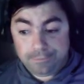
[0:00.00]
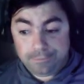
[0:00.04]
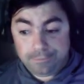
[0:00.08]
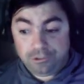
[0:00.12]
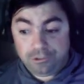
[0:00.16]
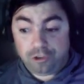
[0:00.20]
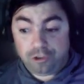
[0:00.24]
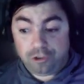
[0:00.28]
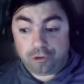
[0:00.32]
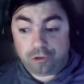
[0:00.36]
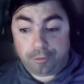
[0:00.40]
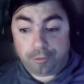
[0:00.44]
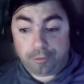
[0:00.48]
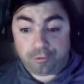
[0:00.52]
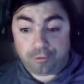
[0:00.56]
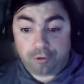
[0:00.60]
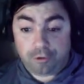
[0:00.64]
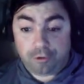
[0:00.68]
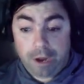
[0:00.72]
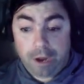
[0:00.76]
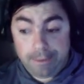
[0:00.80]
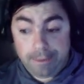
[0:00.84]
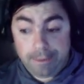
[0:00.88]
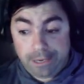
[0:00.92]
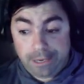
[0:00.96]
Just
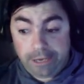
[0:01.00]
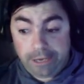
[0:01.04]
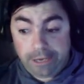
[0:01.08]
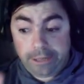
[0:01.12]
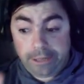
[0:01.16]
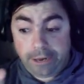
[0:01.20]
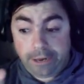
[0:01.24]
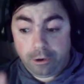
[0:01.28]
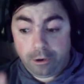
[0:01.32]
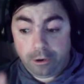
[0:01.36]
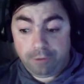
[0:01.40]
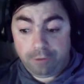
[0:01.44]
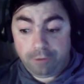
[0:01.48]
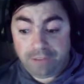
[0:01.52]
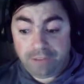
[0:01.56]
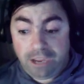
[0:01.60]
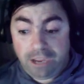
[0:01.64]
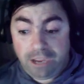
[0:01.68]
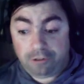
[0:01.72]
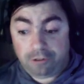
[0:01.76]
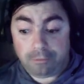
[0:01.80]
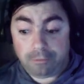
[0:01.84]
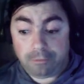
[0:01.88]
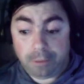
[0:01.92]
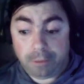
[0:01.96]
subscribe and hit that
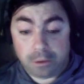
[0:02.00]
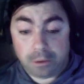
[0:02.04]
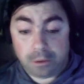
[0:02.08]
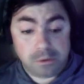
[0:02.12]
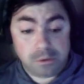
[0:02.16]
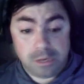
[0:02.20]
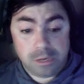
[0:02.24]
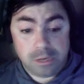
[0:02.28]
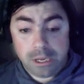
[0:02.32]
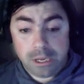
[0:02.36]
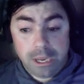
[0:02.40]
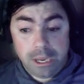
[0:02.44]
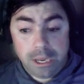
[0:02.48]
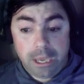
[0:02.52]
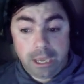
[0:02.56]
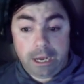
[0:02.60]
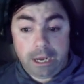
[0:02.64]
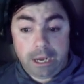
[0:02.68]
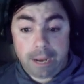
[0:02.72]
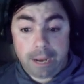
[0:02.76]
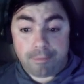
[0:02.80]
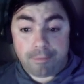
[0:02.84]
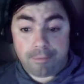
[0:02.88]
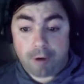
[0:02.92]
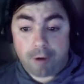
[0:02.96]
notification bell, and
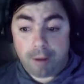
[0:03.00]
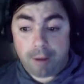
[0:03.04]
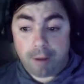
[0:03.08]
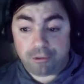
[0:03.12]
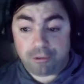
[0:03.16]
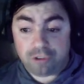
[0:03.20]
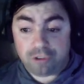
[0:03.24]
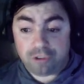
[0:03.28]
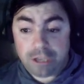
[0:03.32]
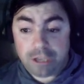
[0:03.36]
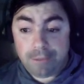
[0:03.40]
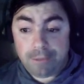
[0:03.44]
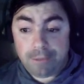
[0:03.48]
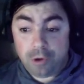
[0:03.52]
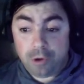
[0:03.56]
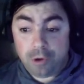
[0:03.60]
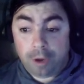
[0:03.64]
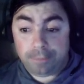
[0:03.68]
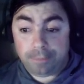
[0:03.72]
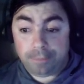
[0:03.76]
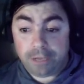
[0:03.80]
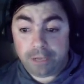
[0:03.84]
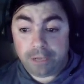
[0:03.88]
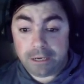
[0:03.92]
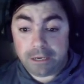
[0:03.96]
I promise to keep you
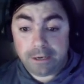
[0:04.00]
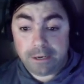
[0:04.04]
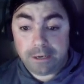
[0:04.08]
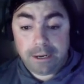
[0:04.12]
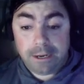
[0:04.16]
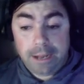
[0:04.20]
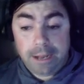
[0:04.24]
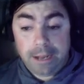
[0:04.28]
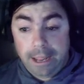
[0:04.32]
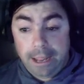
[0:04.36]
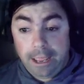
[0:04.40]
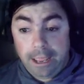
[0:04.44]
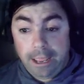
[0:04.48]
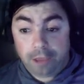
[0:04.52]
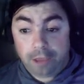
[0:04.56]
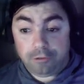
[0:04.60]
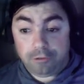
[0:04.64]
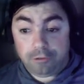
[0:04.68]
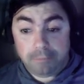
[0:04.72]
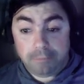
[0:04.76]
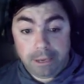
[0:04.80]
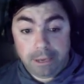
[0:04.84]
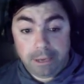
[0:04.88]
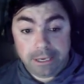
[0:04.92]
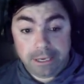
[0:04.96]
updated
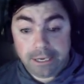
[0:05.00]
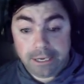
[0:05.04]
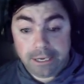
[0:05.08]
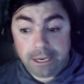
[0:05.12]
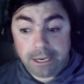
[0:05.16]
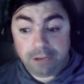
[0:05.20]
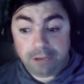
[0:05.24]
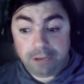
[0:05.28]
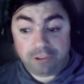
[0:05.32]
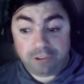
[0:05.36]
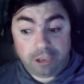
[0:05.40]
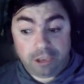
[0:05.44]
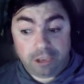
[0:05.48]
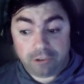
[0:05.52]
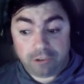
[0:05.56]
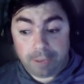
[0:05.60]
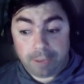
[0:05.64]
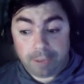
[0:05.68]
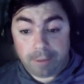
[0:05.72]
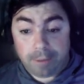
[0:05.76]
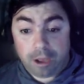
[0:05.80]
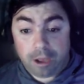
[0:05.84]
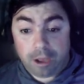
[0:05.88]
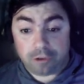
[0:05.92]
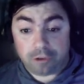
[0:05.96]
as many days as I
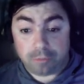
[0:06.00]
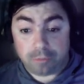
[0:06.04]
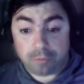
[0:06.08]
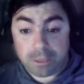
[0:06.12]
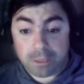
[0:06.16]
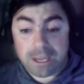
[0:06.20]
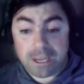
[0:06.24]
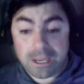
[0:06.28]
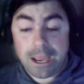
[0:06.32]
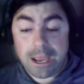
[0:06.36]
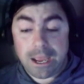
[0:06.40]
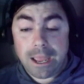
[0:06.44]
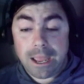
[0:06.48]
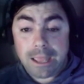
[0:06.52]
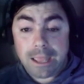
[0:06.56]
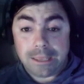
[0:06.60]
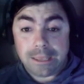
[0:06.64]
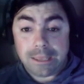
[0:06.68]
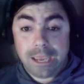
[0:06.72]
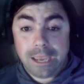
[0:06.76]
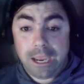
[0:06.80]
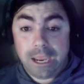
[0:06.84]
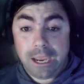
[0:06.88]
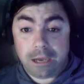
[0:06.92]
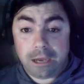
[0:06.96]
possibly
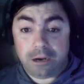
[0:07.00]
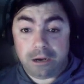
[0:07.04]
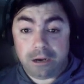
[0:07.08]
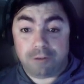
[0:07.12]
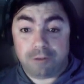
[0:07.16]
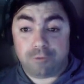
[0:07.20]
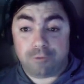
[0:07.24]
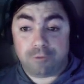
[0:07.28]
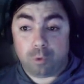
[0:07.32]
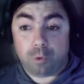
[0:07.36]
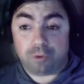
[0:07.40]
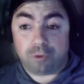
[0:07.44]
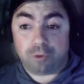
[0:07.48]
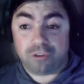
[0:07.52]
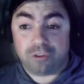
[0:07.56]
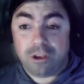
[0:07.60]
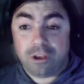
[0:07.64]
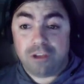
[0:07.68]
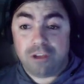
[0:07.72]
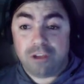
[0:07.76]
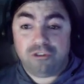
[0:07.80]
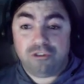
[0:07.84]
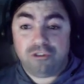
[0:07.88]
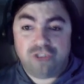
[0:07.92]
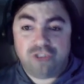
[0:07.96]
can. And of course,
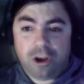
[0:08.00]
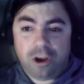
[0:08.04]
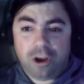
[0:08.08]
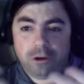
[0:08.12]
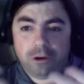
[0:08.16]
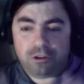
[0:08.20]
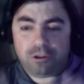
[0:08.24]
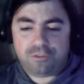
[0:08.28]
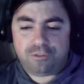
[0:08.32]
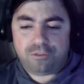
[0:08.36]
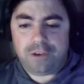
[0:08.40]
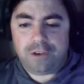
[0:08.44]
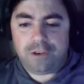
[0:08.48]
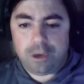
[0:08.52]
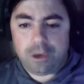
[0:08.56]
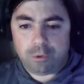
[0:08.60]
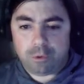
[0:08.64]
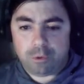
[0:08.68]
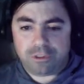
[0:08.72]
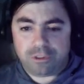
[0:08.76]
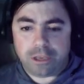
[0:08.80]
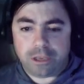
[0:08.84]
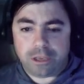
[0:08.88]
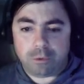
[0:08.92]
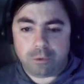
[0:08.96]
share this video
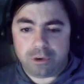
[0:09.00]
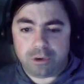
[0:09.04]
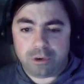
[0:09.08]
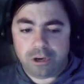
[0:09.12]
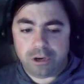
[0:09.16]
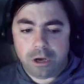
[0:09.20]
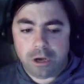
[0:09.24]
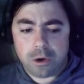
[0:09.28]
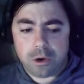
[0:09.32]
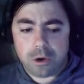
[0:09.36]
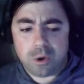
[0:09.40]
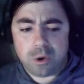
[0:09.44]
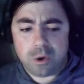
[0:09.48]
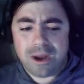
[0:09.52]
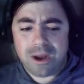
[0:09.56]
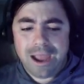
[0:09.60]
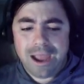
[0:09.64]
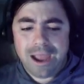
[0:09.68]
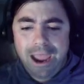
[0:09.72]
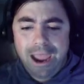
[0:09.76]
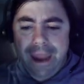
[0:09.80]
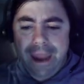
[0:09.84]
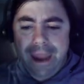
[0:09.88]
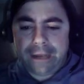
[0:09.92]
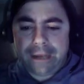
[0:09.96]
with anyone you know,
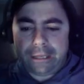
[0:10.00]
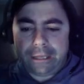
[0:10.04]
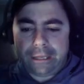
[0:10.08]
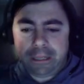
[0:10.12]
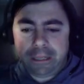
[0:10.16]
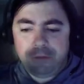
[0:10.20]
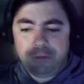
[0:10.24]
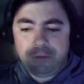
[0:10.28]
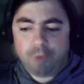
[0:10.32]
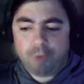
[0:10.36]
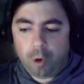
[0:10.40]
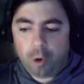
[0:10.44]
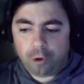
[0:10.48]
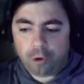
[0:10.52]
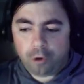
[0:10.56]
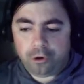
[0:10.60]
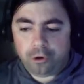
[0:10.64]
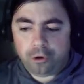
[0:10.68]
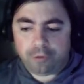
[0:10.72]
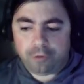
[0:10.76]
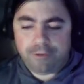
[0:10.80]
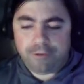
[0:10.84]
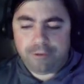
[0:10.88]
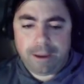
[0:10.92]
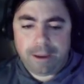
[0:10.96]
and leave all
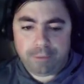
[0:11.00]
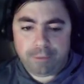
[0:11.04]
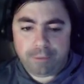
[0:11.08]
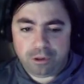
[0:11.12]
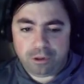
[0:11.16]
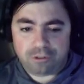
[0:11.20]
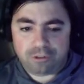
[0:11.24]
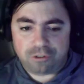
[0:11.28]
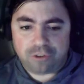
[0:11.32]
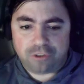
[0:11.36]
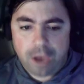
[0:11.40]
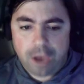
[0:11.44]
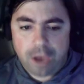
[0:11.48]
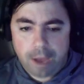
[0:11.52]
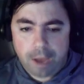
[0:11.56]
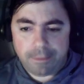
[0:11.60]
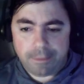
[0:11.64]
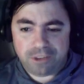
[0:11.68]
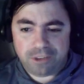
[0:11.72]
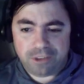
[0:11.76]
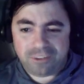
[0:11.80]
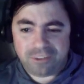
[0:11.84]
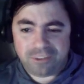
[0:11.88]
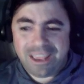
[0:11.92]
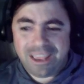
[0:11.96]
your fabulous
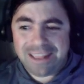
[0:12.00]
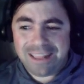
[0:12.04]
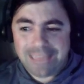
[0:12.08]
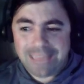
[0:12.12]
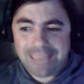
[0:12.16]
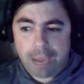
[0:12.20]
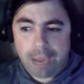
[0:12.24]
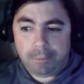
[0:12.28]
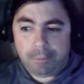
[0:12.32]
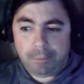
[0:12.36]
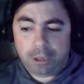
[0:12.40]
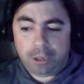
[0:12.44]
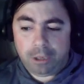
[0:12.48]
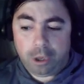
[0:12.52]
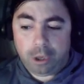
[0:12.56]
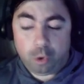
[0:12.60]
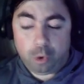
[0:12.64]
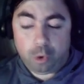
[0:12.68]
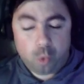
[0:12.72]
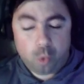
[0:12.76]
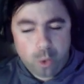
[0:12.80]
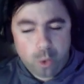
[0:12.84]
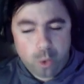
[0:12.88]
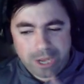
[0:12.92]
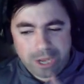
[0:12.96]
comments down below.
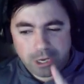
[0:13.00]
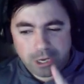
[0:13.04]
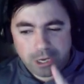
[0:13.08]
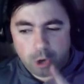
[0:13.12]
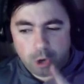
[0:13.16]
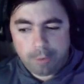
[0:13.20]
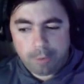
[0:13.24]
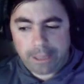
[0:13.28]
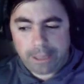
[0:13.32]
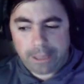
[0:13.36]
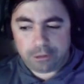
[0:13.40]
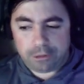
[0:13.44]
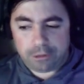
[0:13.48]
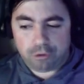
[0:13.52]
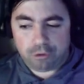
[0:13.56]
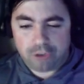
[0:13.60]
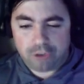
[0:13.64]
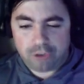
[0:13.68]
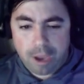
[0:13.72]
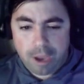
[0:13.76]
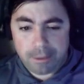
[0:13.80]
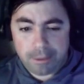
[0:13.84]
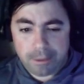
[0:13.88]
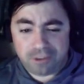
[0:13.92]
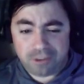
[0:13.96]
Quick note about those
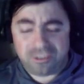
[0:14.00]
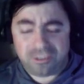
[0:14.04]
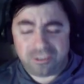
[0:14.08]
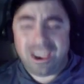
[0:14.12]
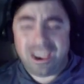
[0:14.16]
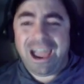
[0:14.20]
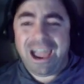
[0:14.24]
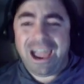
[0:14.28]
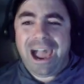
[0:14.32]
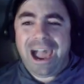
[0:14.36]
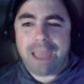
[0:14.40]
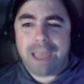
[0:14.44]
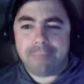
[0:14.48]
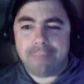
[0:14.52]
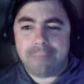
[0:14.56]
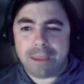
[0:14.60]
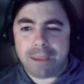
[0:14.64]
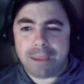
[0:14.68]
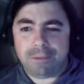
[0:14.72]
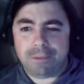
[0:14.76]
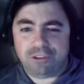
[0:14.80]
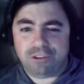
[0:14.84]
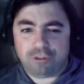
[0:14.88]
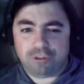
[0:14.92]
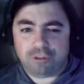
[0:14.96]
comments, I may
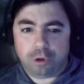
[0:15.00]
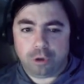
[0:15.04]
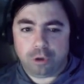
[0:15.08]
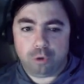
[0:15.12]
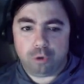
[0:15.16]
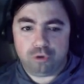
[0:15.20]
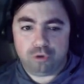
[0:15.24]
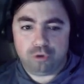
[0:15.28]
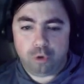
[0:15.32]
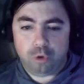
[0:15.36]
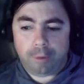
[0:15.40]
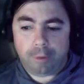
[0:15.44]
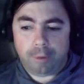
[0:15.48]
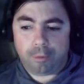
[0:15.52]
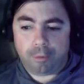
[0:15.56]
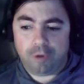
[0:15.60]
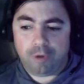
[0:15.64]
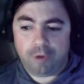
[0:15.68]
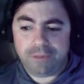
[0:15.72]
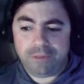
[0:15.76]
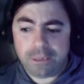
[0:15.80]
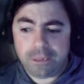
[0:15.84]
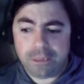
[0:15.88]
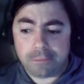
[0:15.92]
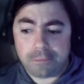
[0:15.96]
be slow to
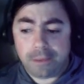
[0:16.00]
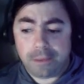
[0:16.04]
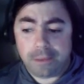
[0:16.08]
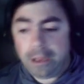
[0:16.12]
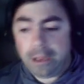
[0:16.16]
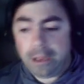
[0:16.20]
approving them.